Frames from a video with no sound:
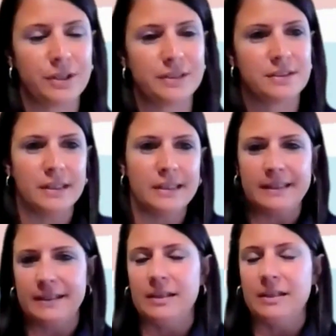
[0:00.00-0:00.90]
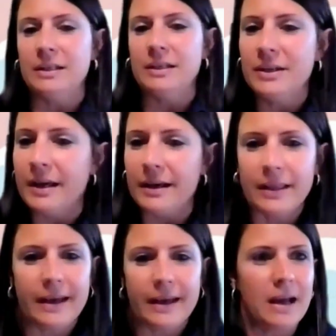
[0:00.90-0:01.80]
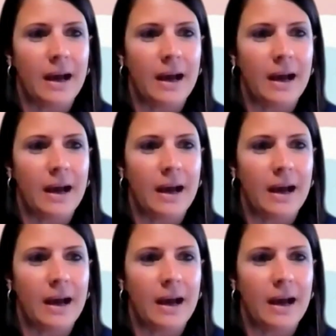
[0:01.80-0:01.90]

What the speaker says: Prince. Okay,